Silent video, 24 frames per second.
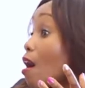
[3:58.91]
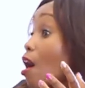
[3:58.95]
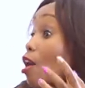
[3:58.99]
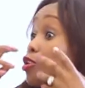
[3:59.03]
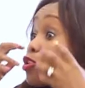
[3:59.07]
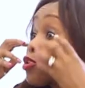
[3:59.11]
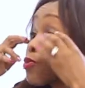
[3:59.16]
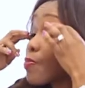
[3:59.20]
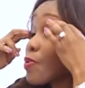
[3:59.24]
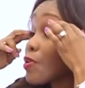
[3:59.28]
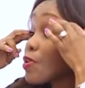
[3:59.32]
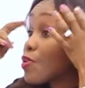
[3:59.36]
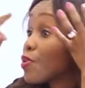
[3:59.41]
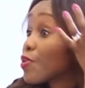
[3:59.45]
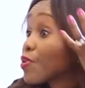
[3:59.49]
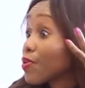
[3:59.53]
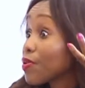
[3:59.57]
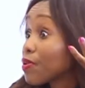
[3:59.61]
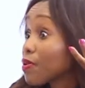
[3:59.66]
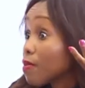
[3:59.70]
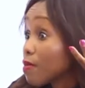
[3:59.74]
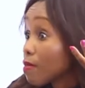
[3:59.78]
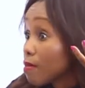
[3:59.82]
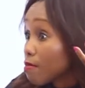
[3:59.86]

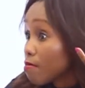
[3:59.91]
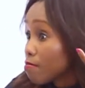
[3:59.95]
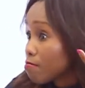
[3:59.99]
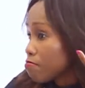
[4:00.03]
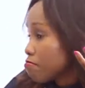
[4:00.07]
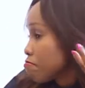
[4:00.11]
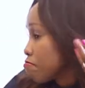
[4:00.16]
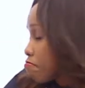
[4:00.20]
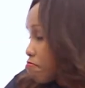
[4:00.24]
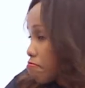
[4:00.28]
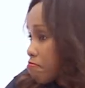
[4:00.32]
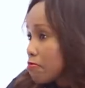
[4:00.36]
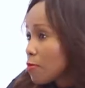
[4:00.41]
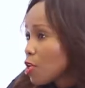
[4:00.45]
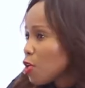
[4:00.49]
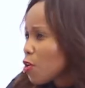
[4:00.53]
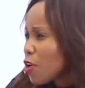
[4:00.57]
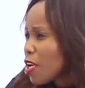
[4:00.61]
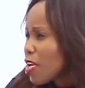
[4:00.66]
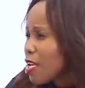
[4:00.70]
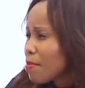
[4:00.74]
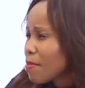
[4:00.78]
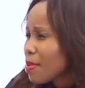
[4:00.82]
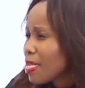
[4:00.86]
entrepreneurial. You
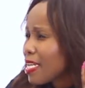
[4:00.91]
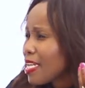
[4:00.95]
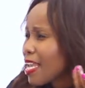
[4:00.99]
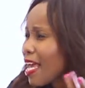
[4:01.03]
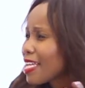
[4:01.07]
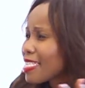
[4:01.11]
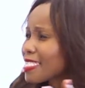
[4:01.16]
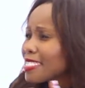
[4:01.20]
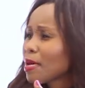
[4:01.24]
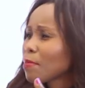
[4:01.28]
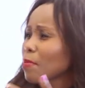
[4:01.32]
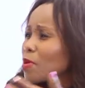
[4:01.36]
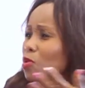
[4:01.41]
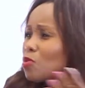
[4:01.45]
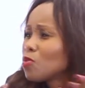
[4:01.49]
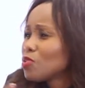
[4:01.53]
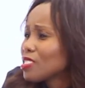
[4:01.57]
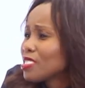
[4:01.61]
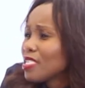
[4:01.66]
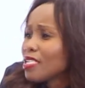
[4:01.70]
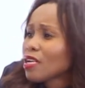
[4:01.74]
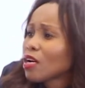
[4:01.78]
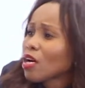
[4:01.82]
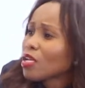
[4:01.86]
know what I mean? Like someone who's
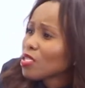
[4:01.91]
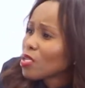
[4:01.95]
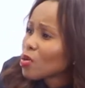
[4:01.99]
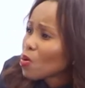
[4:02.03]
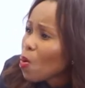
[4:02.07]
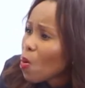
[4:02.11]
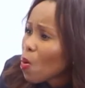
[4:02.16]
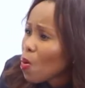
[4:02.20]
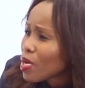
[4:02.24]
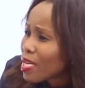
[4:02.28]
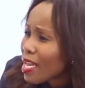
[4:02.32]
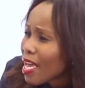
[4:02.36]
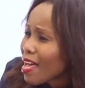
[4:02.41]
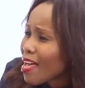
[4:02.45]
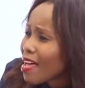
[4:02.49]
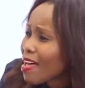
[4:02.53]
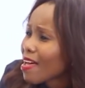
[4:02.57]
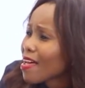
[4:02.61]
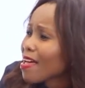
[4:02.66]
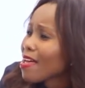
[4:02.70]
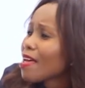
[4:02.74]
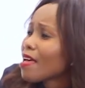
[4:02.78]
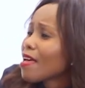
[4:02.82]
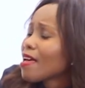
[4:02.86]
sitting on the corner